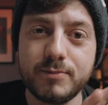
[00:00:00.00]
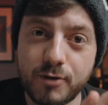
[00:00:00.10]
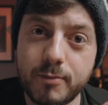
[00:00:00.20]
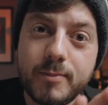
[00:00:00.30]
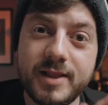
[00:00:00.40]

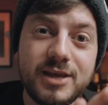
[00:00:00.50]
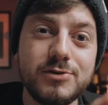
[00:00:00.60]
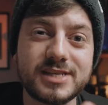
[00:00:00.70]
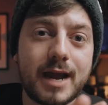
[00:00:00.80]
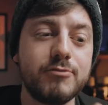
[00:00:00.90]
probably
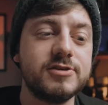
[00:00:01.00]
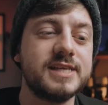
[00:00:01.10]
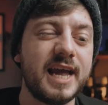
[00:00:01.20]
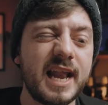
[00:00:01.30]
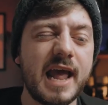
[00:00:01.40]
use cameras
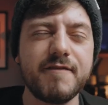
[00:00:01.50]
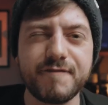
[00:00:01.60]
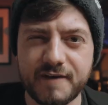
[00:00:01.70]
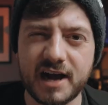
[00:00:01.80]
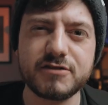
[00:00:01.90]
in a
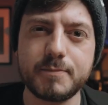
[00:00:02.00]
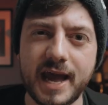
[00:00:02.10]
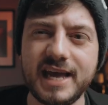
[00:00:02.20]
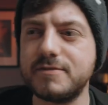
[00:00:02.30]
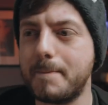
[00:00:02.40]
fast
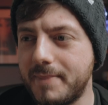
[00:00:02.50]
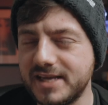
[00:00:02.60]
paced,